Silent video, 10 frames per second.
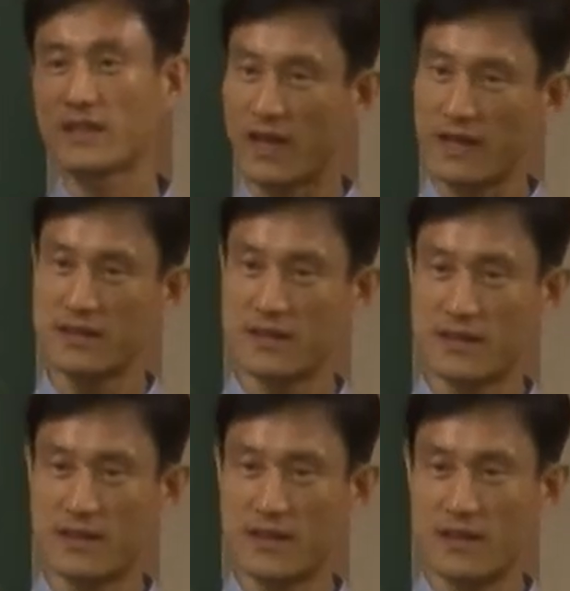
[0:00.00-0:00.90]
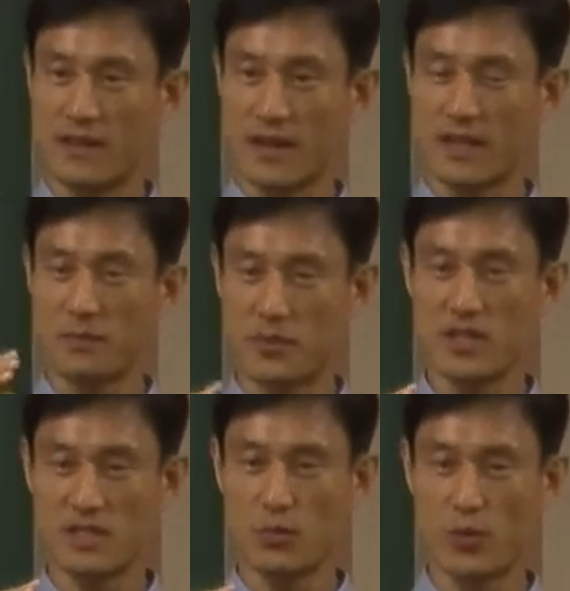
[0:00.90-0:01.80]
light, and the
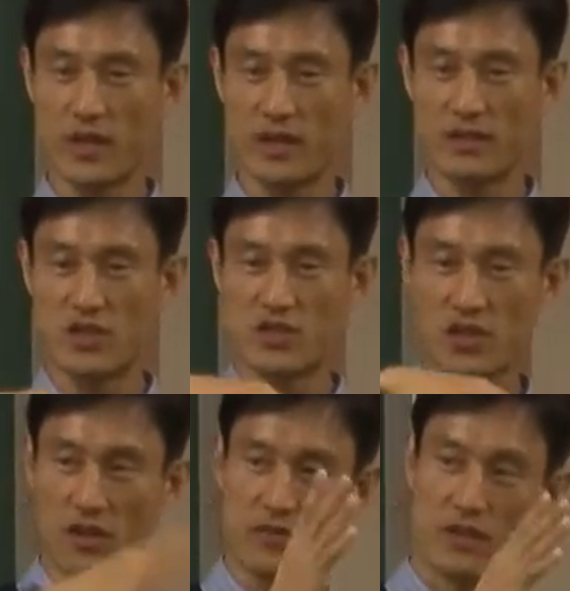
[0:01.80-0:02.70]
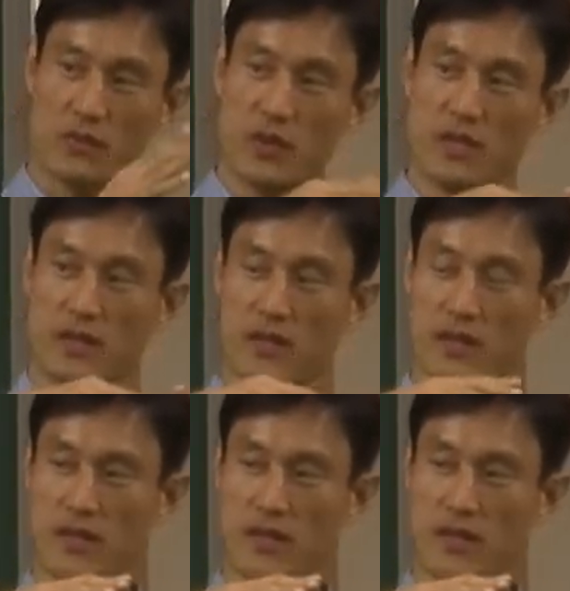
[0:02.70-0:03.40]
prism will dissolve it, will